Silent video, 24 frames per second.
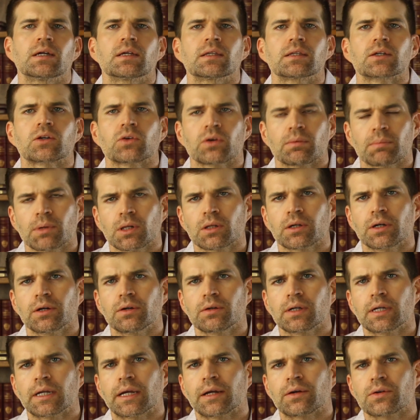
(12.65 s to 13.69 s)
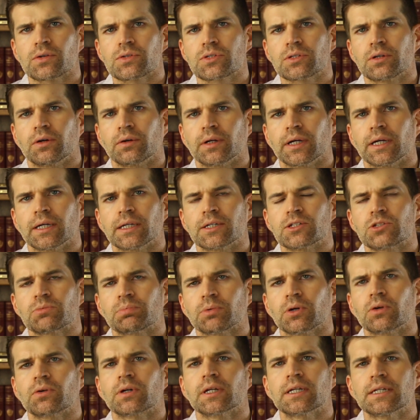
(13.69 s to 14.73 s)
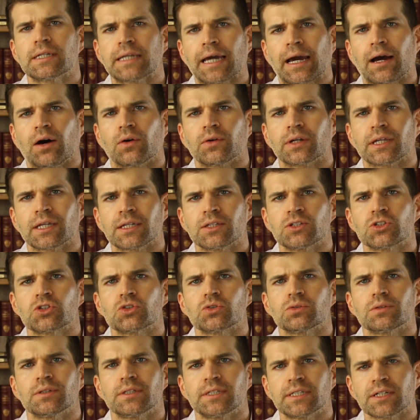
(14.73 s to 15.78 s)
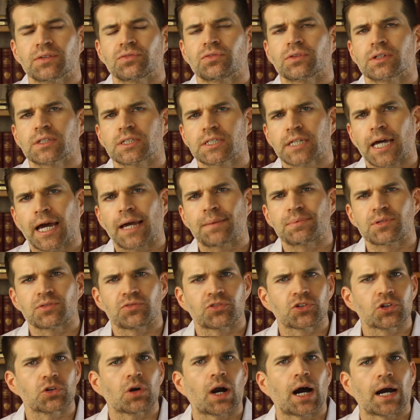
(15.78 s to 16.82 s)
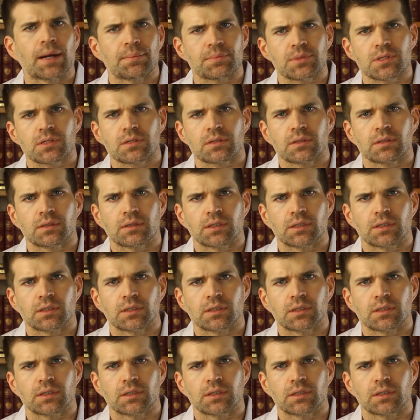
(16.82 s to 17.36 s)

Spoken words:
The criminal code in Arizona is broken down into different types of crimes.